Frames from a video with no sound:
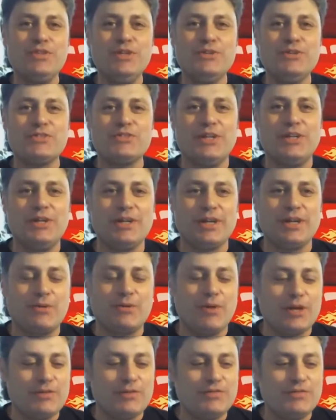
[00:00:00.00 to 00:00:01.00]
reviews. I know I
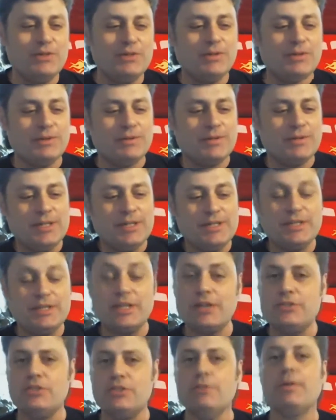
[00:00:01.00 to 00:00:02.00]
got quite a few to,
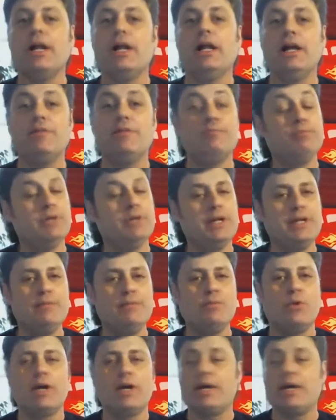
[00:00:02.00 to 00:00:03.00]
to, get to, but I'll have
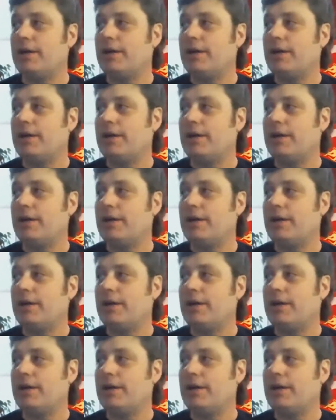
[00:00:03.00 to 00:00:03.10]
plenty more.